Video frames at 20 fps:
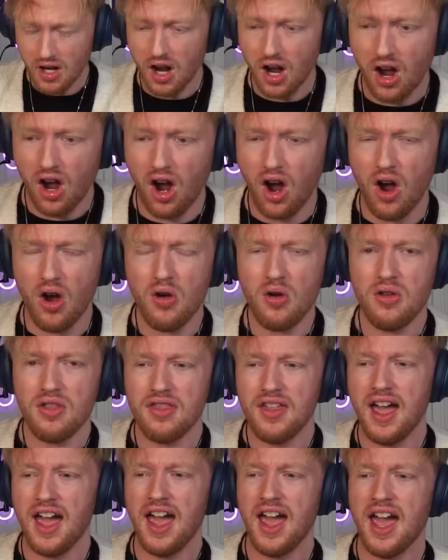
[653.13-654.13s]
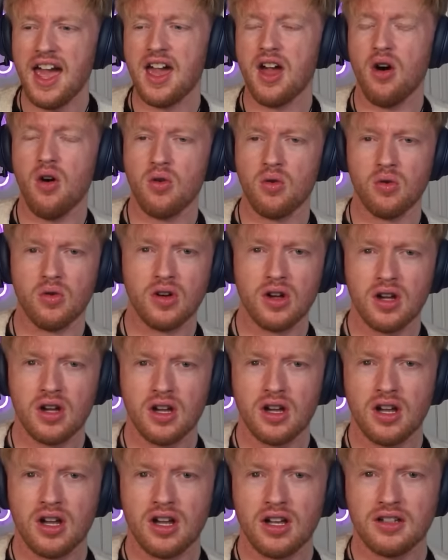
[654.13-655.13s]
How the hell
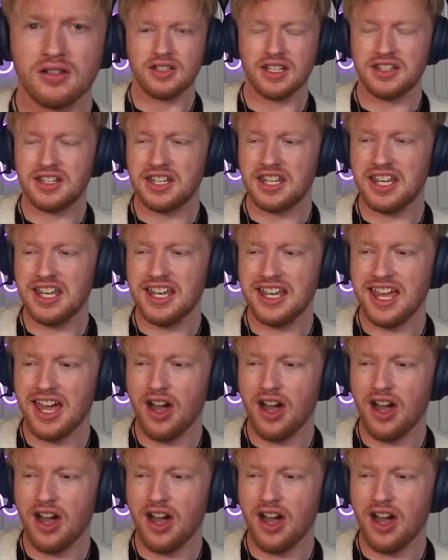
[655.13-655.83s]
did he get